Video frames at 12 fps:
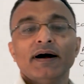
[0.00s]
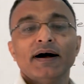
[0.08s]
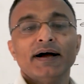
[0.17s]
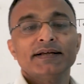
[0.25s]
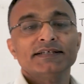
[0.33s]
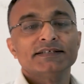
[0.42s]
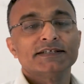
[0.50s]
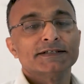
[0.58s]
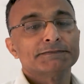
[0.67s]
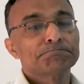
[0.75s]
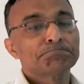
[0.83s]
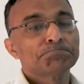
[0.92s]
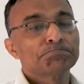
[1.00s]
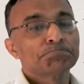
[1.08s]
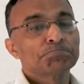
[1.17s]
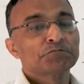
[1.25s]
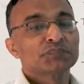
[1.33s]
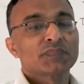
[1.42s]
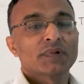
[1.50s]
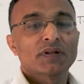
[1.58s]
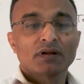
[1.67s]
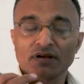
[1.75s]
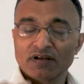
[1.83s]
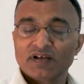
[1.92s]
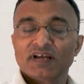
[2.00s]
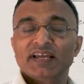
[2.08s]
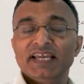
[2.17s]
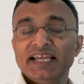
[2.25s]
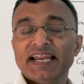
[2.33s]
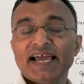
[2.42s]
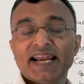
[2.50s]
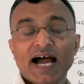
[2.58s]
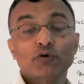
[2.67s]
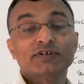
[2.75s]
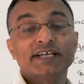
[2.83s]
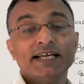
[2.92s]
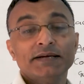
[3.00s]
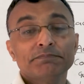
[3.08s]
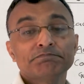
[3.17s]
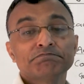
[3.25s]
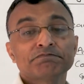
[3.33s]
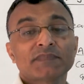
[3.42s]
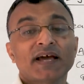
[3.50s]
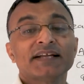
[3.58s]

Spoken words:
and in and out game,